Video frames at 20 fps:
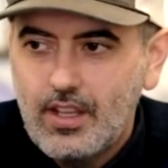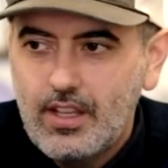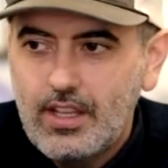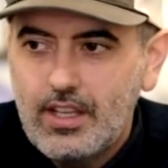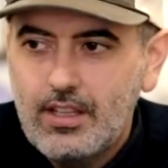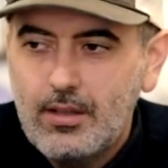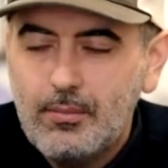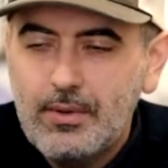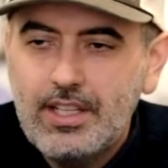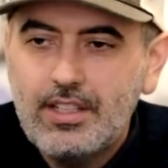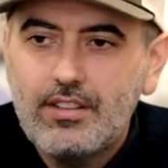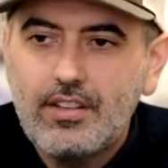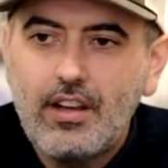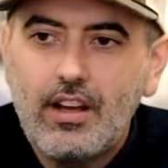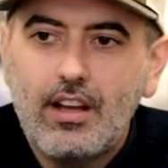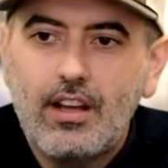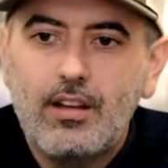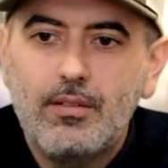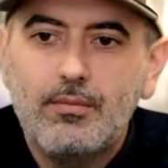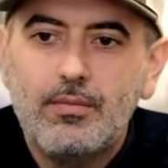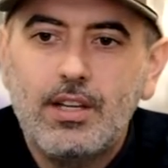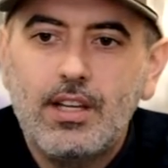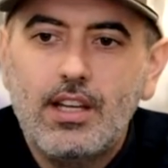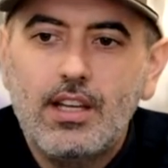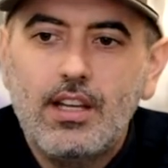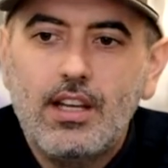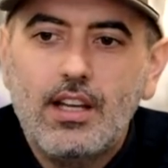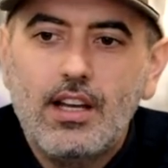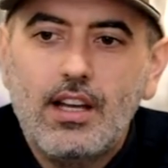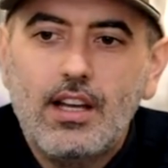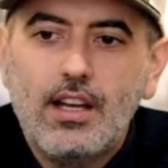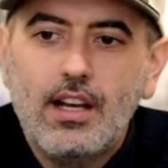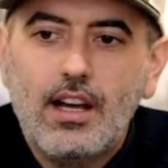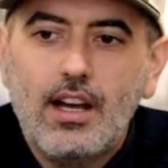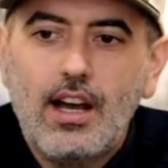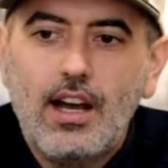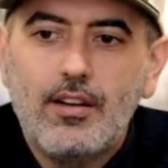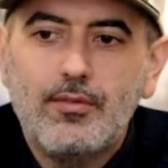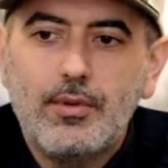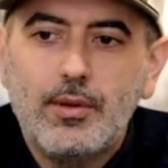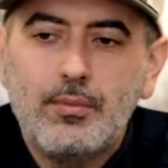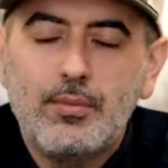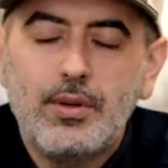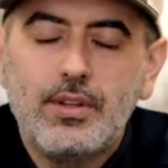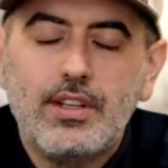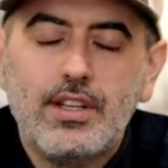In the meantime, I've been putting